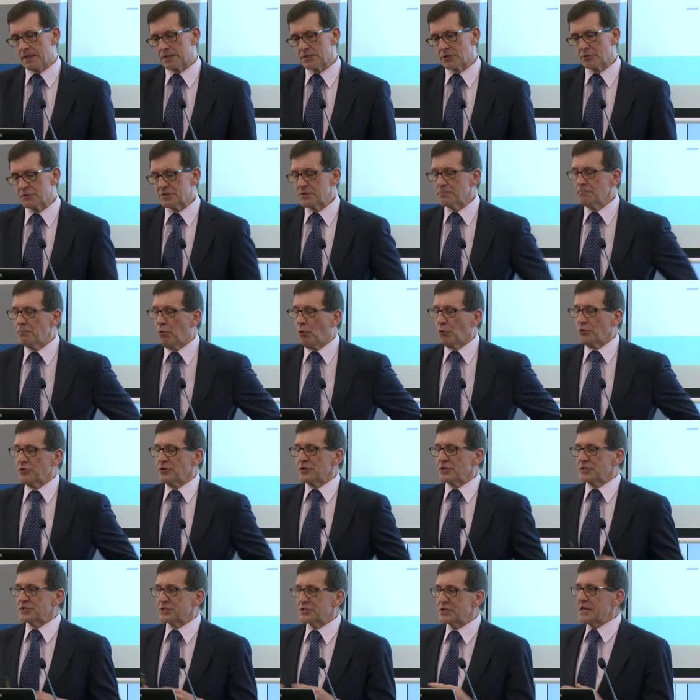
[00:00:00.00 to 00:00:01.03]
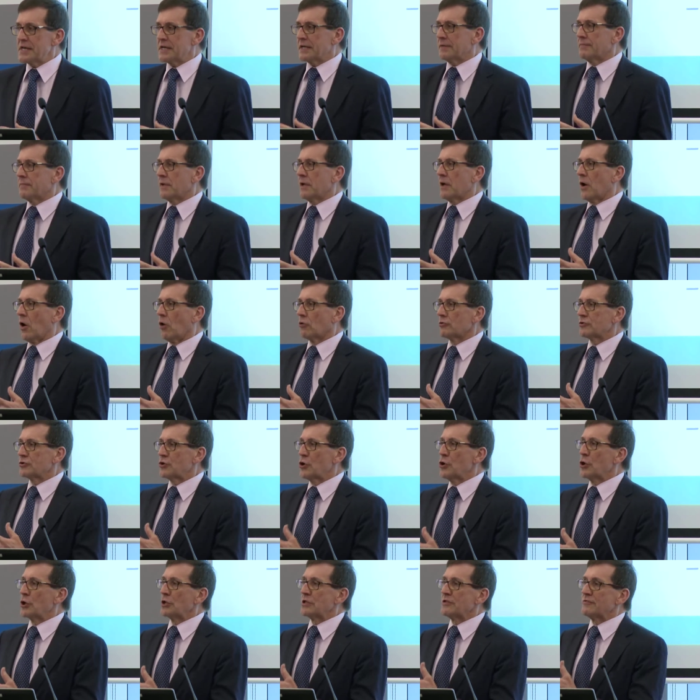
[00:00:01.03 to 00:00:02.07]
So it's important to seek
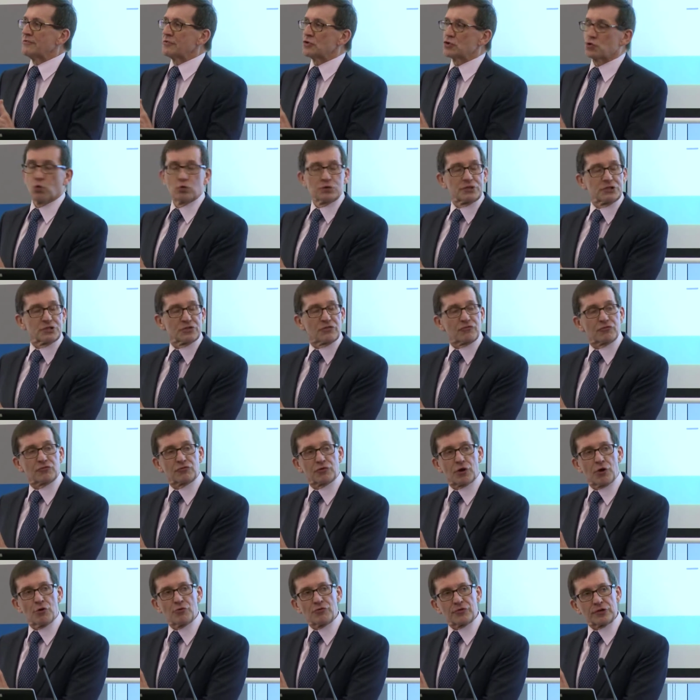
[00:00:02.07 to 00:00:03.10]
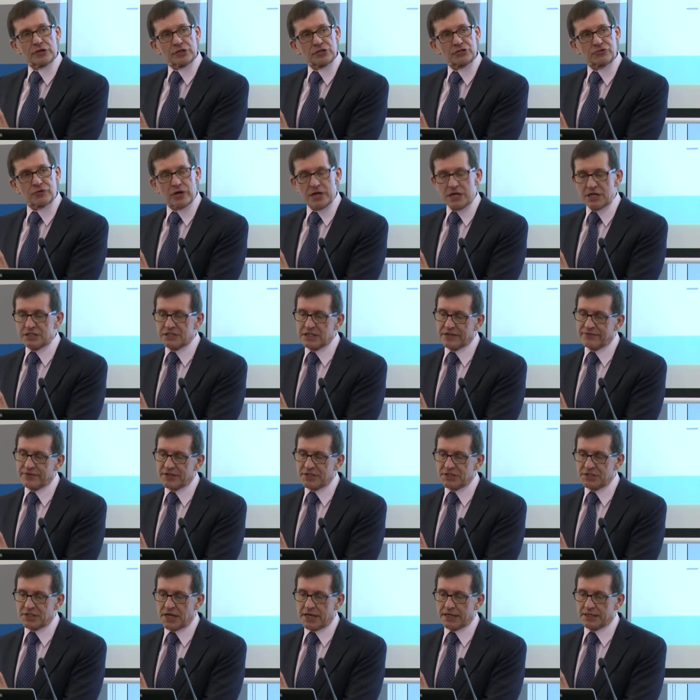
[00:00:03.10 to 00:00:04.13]
alternative sources of growth in Australia's living
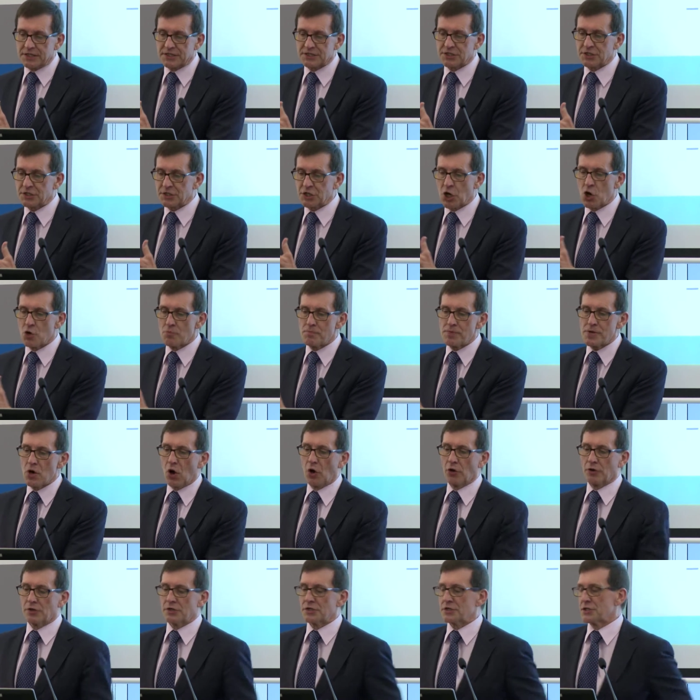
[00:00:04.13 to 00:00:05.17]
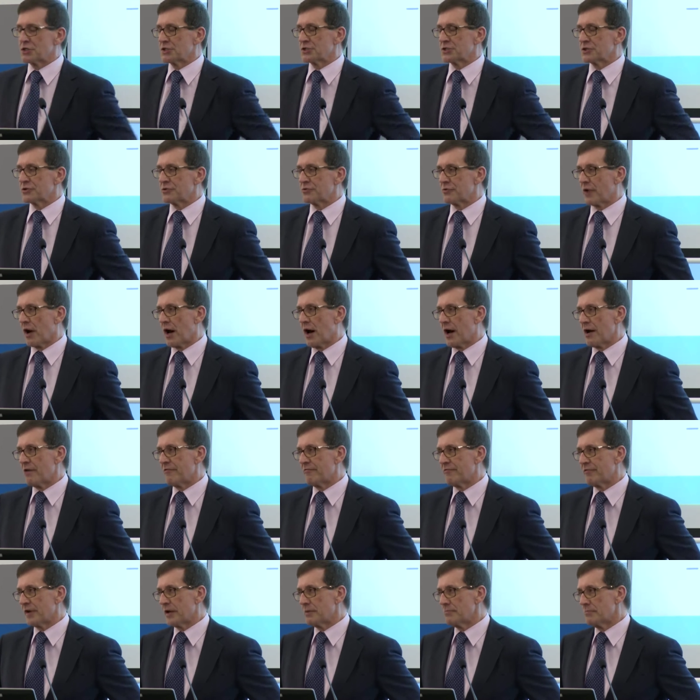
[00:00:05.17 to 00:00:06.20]
standards that go beyond just the
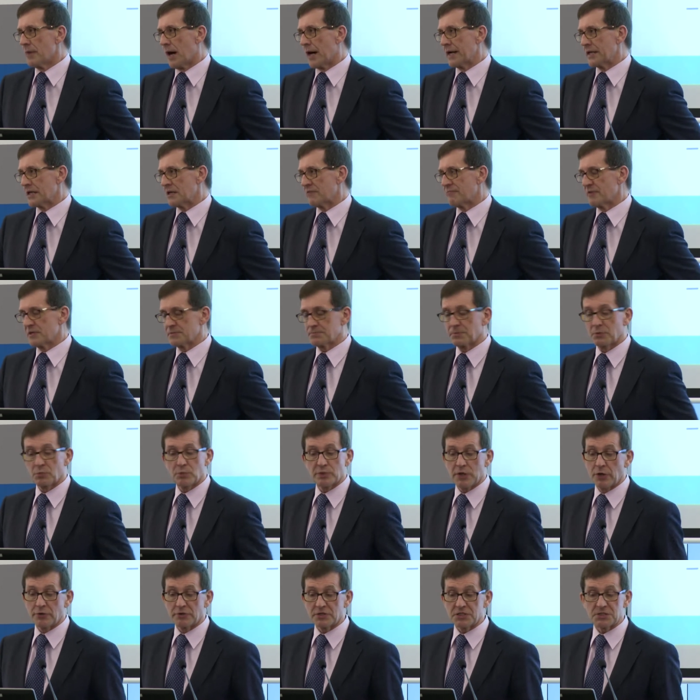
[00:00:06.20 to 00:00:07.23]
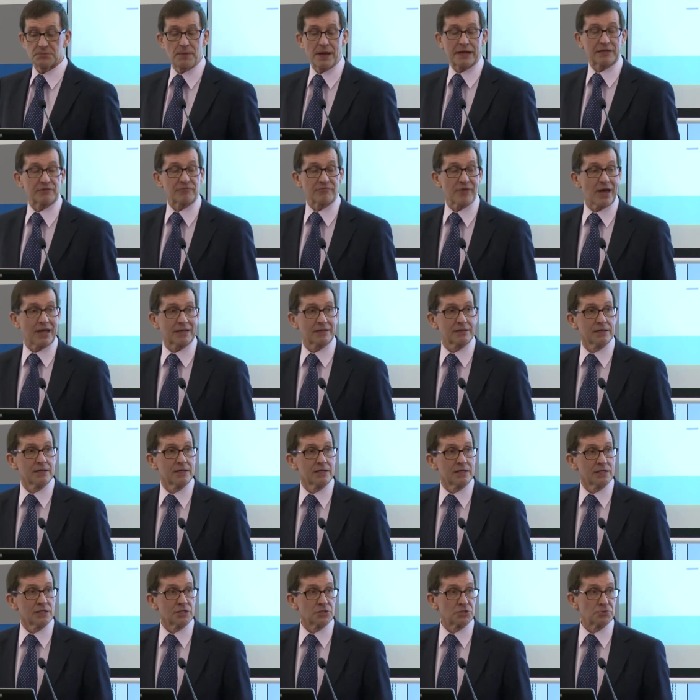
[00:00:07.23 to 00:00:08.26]
drive in mining investment. We don't expect that
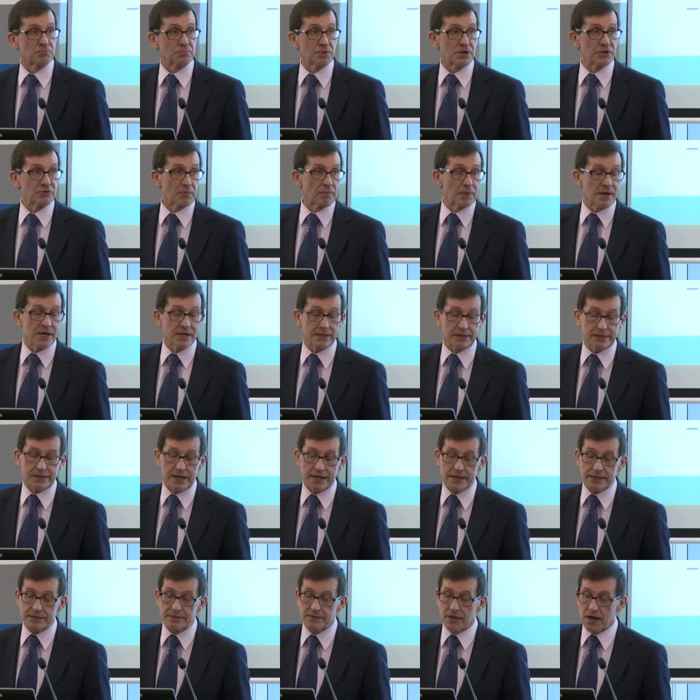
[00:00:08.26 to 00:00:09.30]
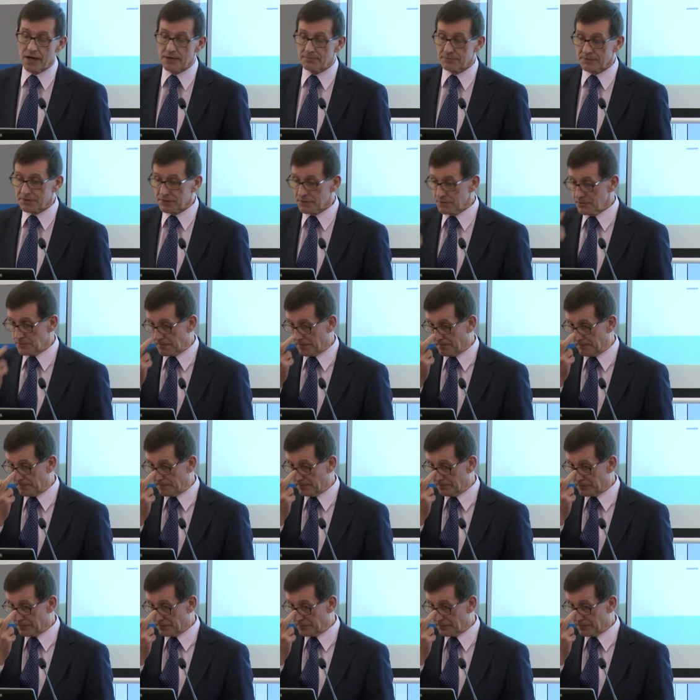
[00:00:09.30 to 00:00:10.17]
to be repeated anytime soon.